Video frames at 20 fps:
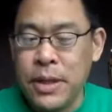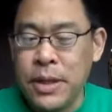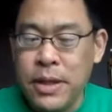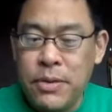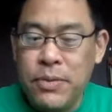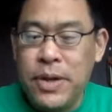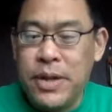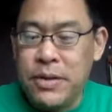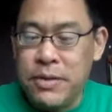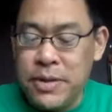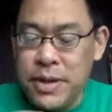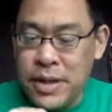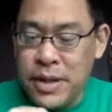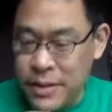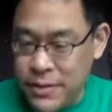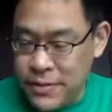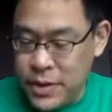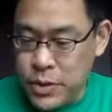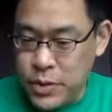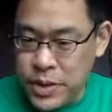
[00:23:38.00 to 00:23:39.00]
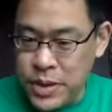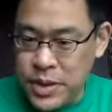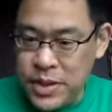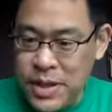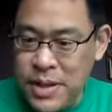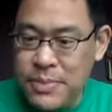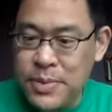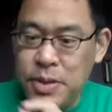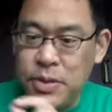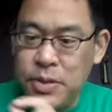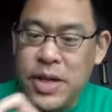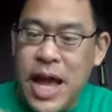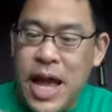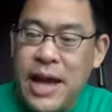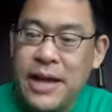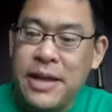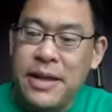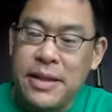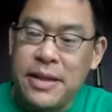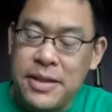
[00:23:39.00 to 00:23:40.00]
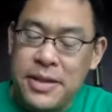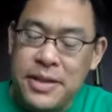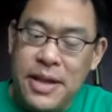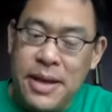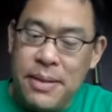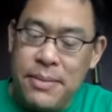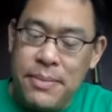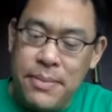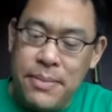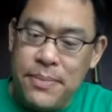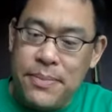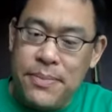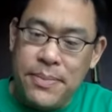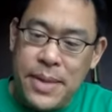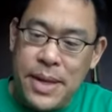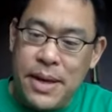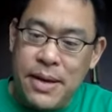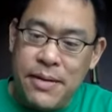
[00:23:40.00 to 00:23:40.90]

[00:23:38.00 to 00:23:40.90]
whether the individual SNPs are tagging the same